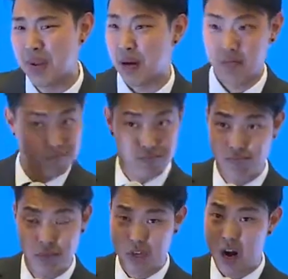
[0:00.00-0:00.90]
I'm like,
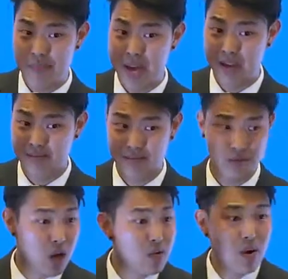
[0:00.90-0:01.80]
sorry, man,
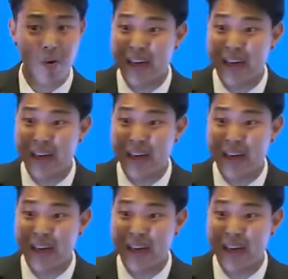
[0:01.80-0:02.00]
don't know